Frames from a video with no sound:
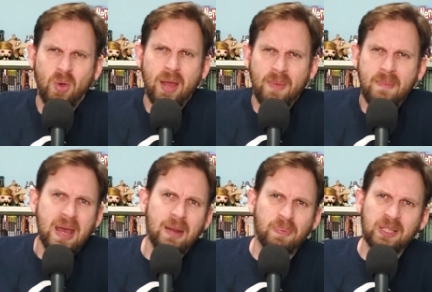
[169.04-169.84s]
why am I mad
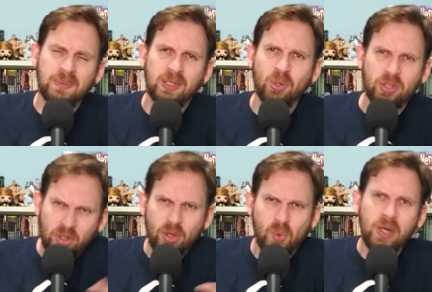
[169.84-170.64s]
at Buzz Bee Toys?
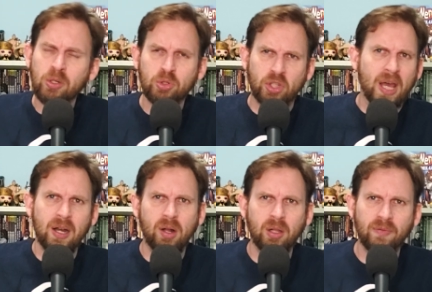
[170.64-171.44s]
You're the one who shot it
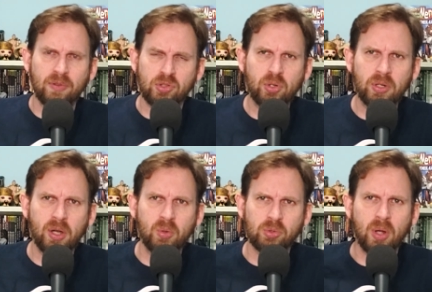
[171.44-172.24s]
all over the studio.
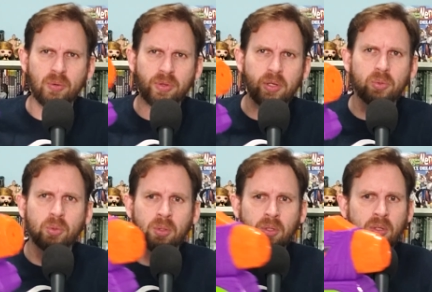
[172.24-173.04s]
What's wrong with you?